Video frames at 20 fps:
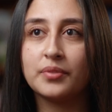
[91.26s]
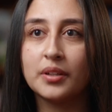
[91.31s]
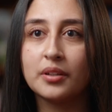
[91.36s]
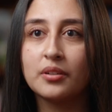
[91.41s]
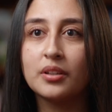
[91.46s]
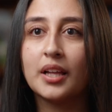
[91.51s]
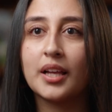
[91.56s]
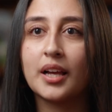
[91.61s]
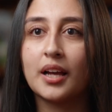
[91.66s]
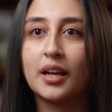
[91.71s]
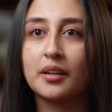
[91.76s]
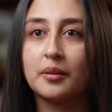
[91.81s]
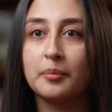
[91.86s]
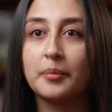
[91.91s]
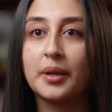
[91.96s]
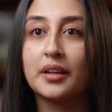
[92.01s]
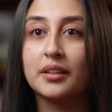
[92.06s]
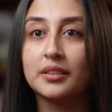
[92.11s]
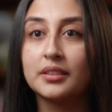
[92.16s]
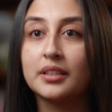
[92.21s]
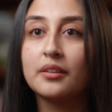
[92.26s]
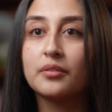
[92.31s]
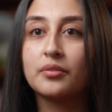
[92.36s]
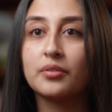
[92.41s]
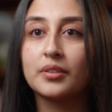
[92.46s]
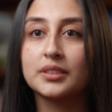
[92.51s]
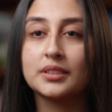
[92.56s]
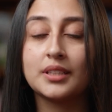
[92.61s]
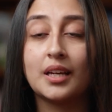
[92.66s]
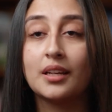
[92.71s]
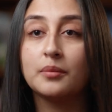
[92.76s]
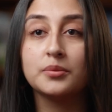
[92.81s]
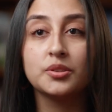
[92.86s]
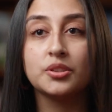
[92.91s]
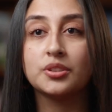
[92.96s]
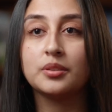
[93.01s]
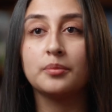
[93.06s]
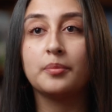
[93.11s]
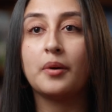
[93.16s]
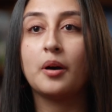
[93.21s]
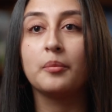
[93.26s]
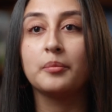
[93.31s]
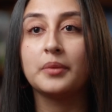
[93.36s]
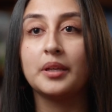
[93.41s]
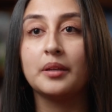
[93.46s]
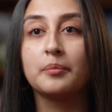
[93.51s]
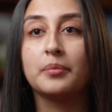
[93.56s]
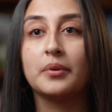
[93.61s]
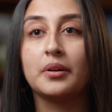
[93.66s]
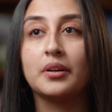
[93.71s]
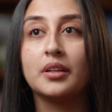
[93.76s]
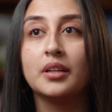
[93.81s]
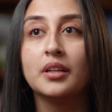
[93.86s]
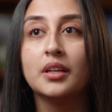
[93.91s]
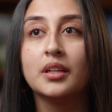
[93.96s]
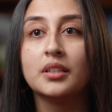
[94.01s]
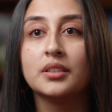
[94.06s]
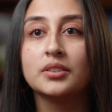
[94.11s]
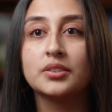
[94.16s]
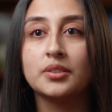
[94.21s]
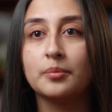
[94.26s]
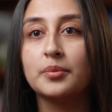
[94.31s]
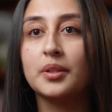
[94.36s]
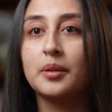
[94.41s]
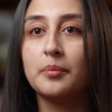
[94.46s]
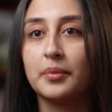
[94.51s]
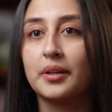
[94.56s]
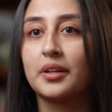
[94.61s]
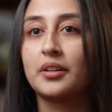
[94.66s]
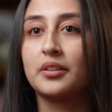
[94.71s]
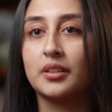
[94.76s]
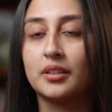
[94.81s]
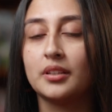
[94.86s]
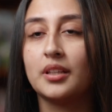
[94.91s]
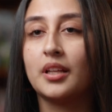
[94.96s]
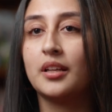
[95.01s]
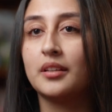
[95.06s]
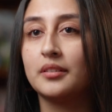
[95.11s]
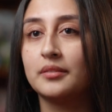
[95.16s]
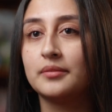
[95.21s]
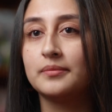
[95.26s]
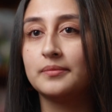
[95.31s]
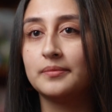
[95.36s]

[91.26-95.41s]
feel like I can make a difference, not just about me, but something bigger than that.